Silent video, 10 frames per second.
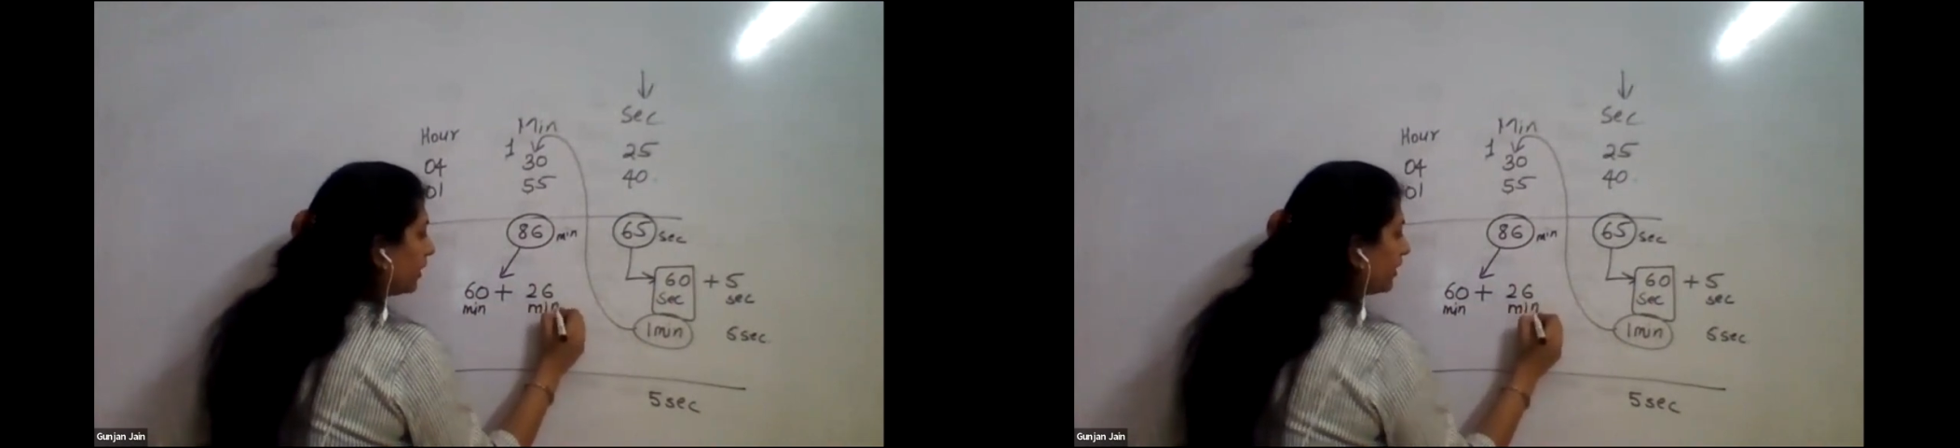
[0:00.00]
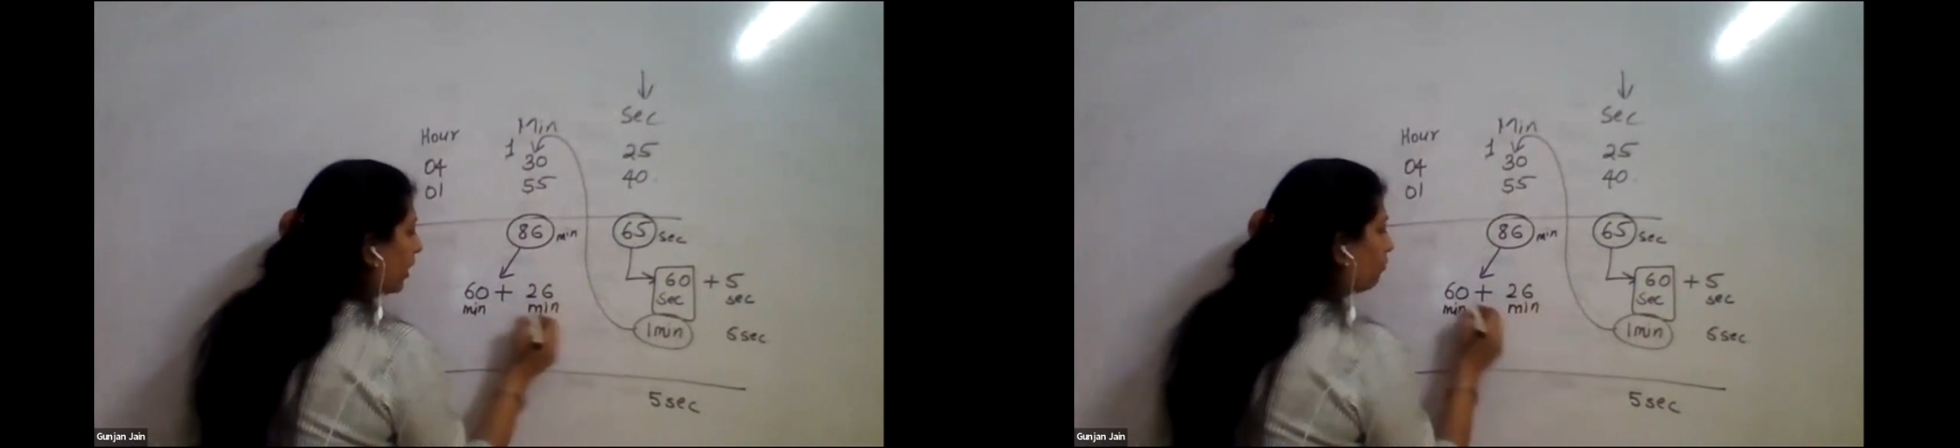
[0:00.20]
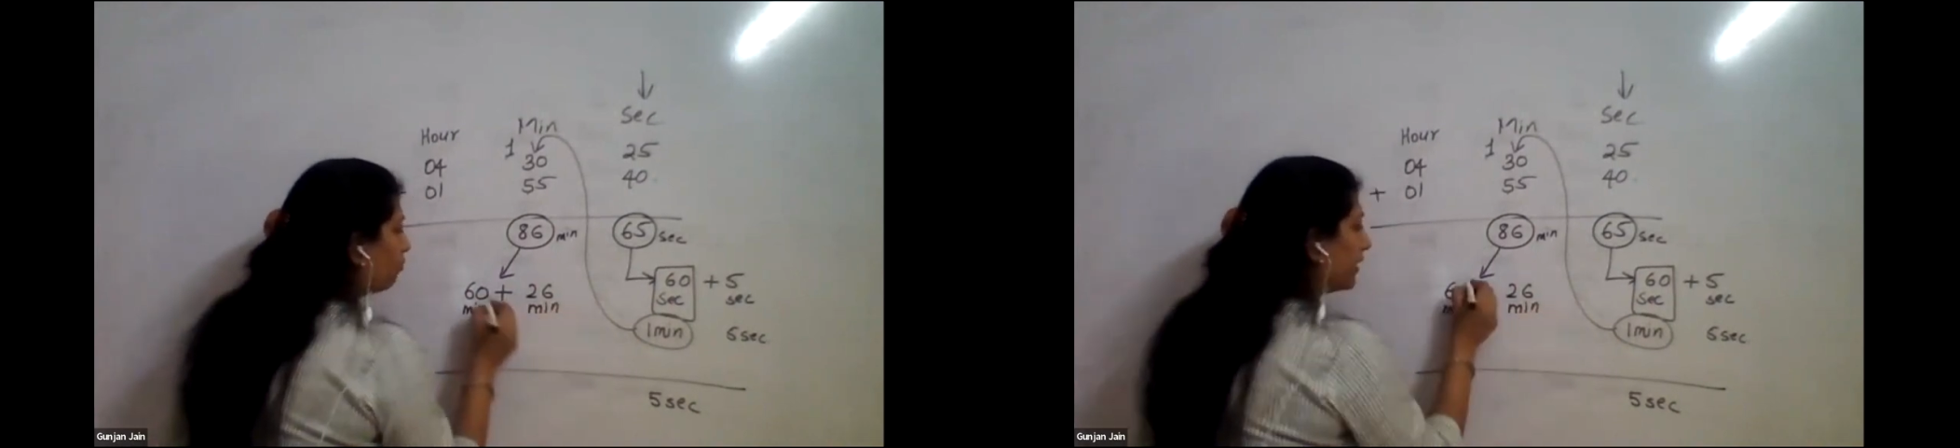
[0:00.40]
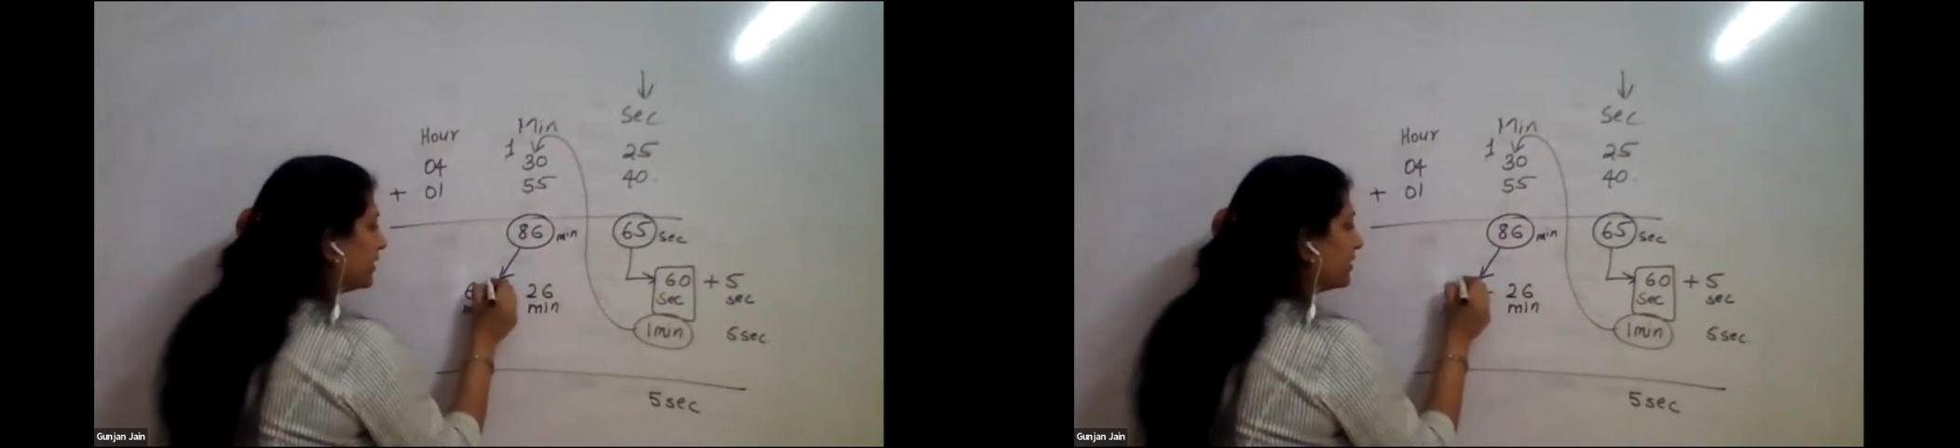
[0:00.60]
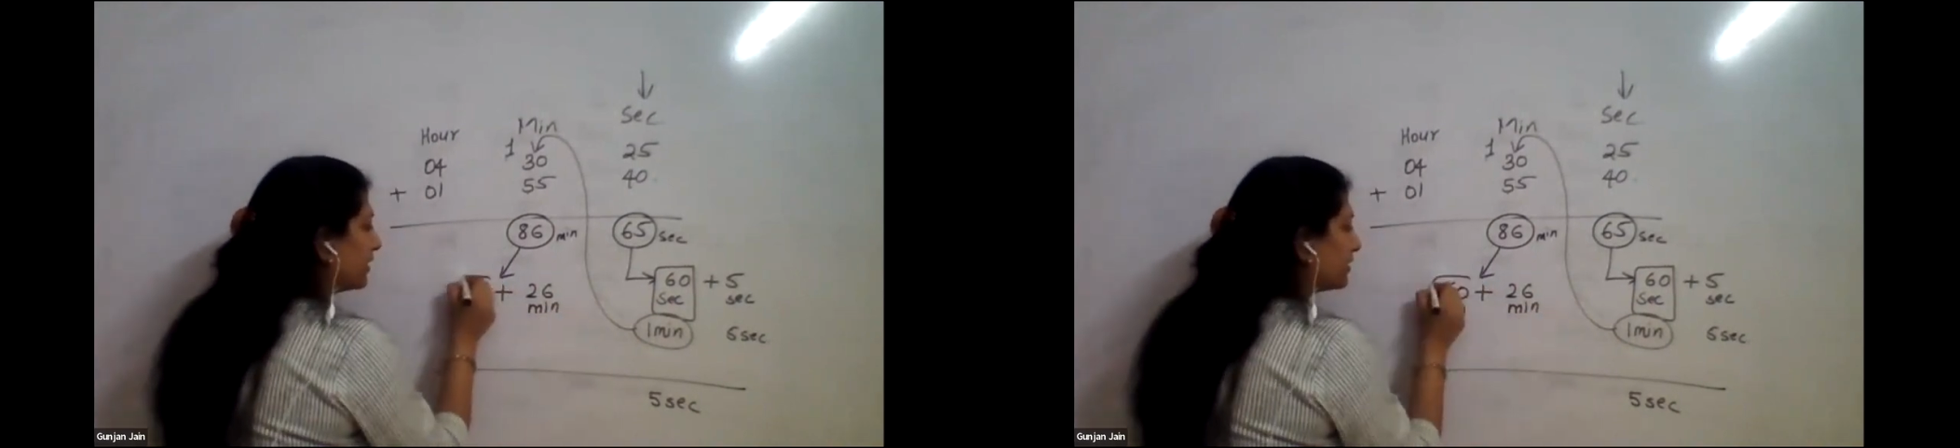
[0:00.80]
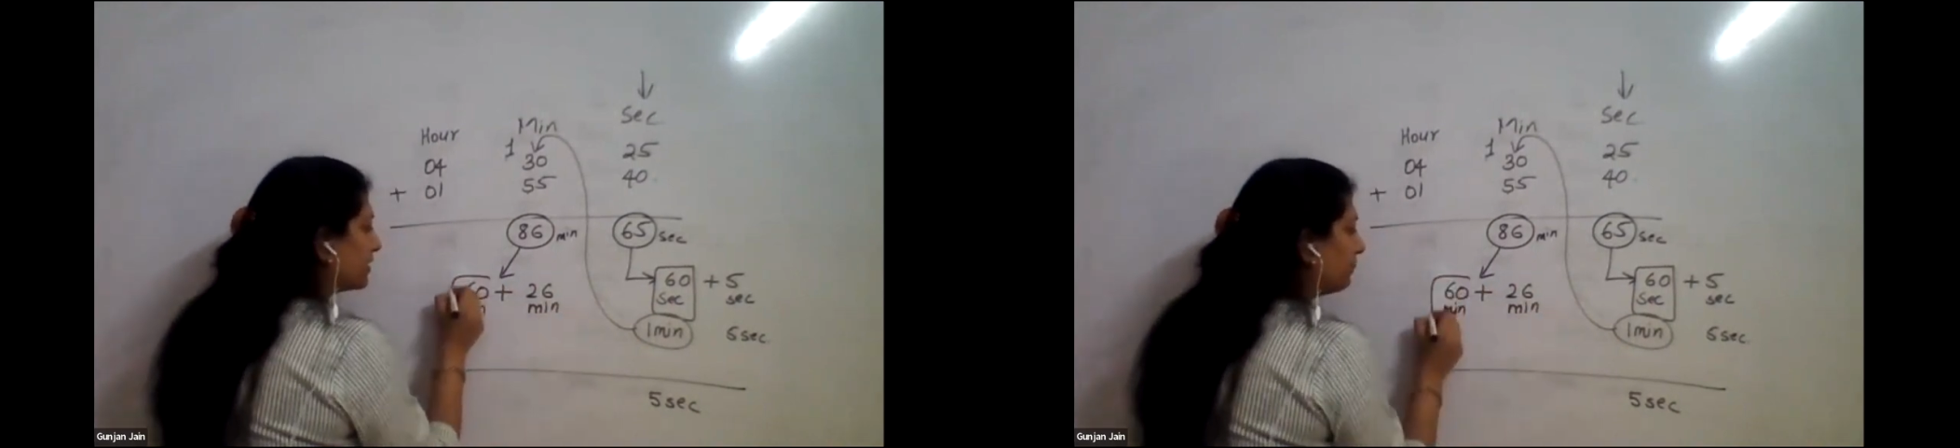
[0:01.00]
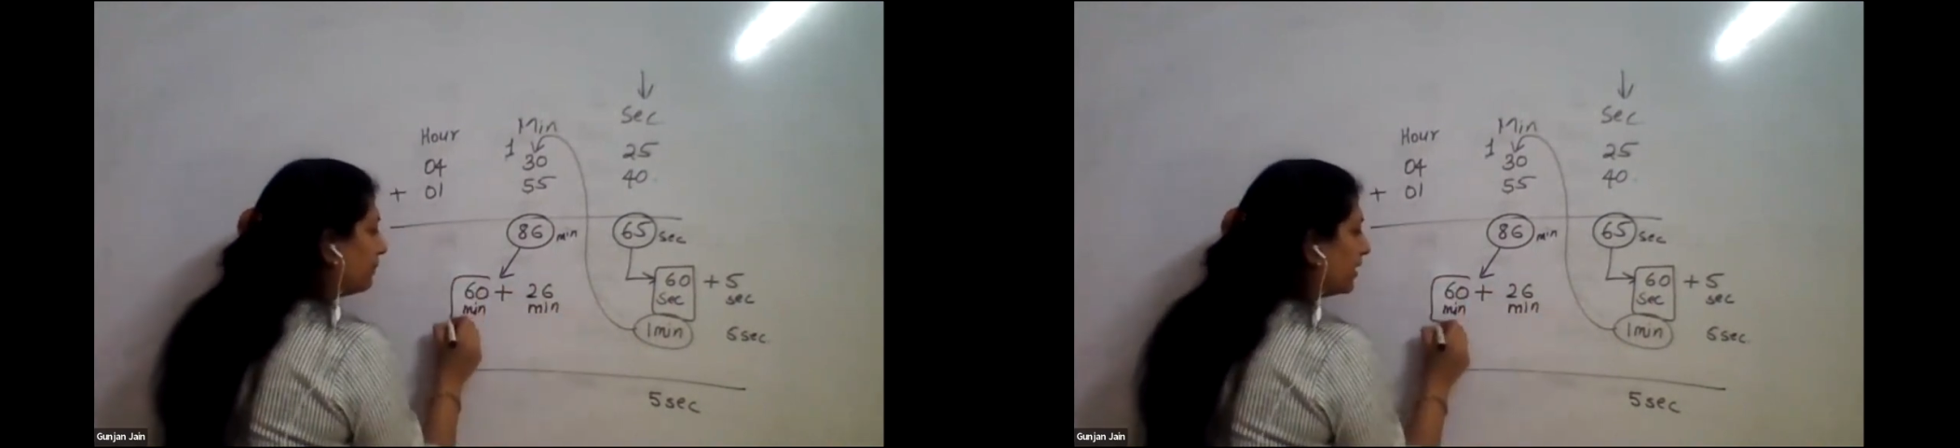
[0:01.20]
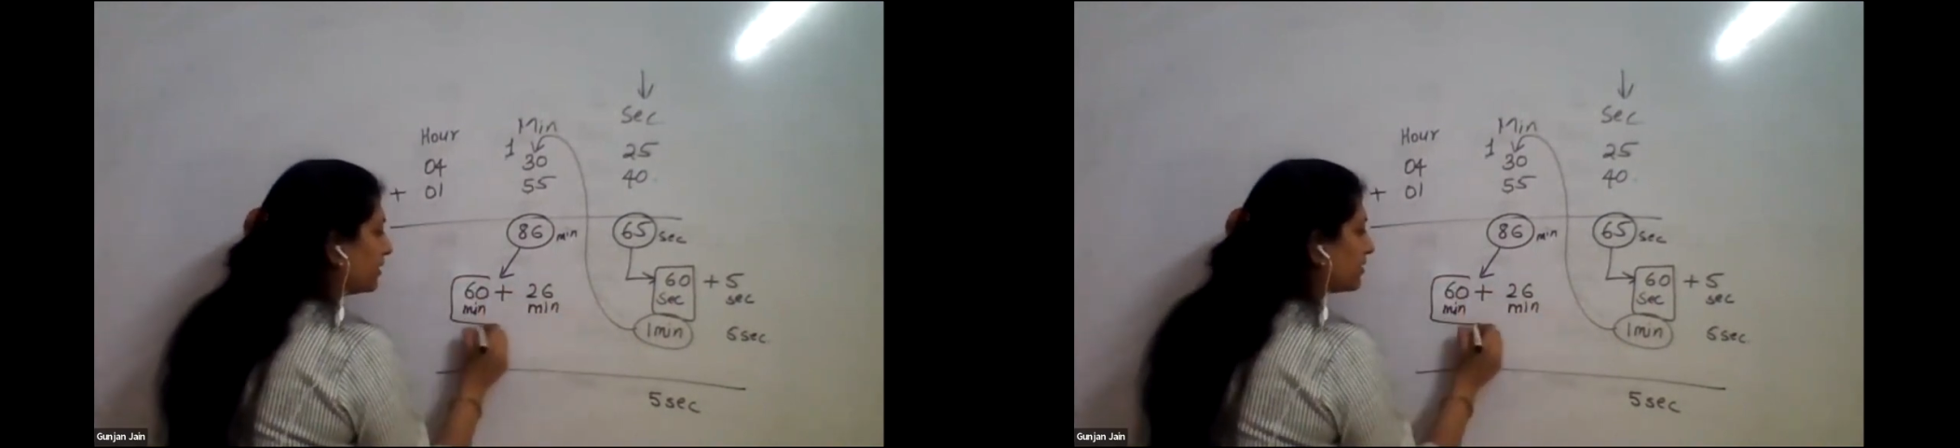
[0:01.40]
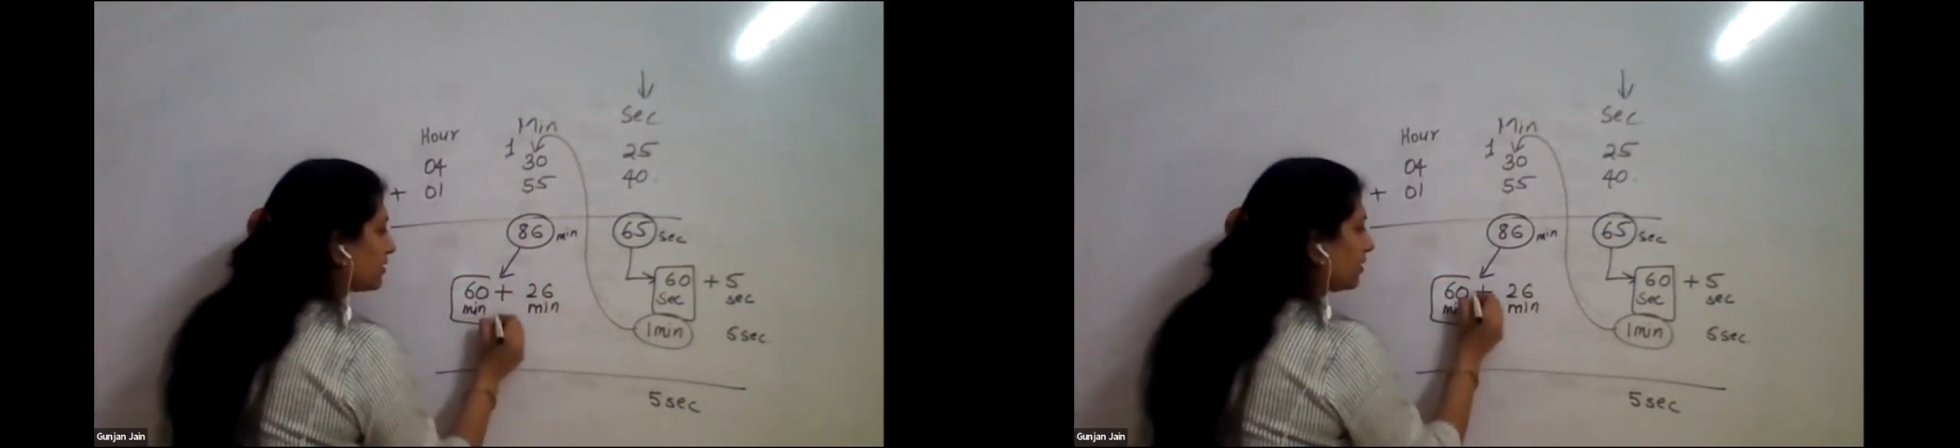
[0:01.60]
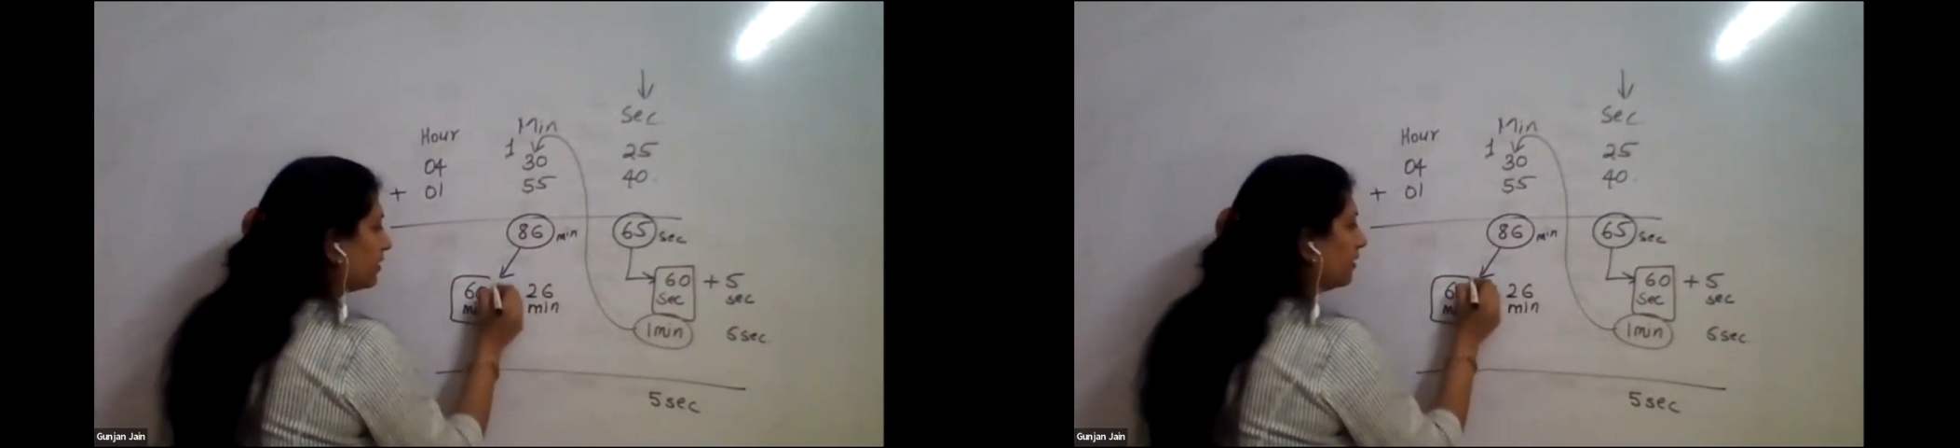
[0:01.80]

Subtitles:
Now, what is 60 minutes?